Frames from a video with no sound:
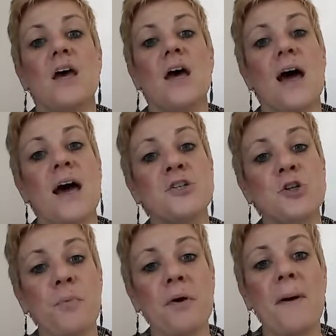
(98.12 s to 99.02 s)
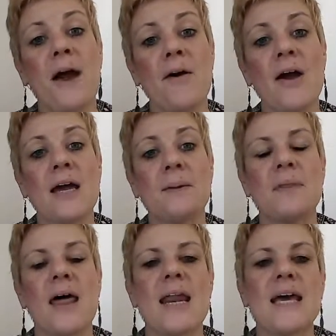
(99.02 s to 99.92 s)
As you're preparing and
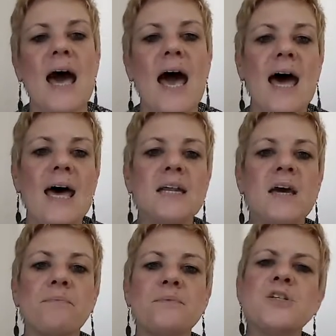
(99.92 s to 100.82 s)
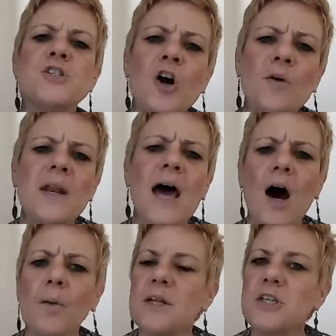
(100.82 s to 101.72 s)
planning ahead, determine
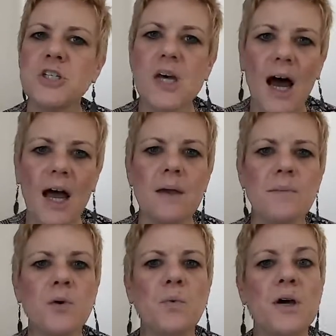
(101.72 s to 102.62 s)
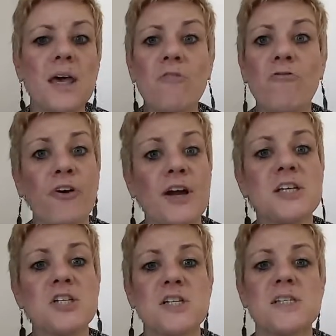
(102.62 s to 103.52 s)
how much time you will give for
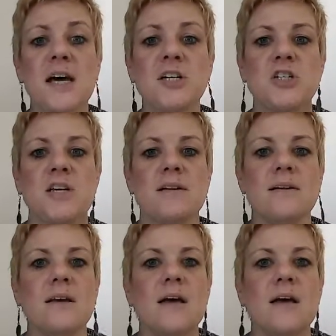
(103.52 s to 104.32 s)
each discussion.